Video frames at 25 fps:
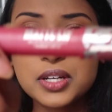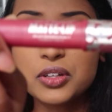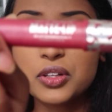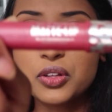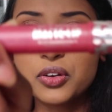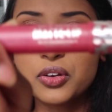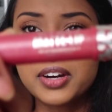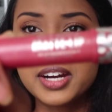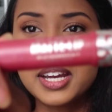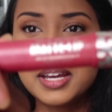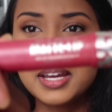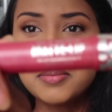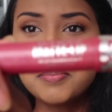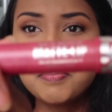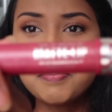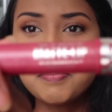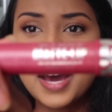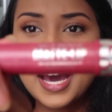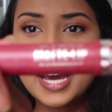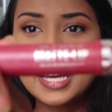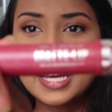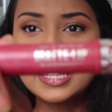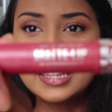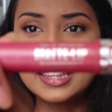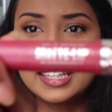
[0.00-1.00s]
Glory
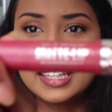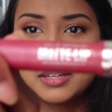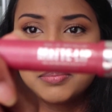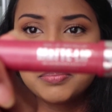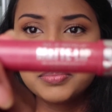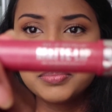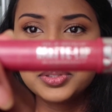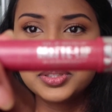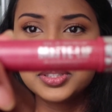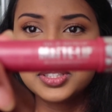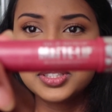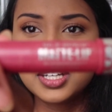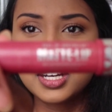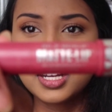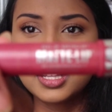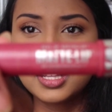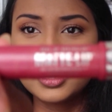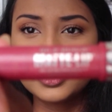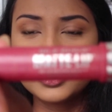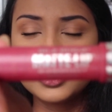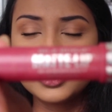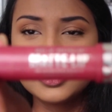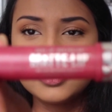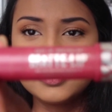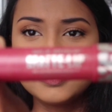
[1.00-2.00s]
matte lip
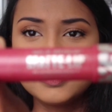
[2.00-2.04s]
color.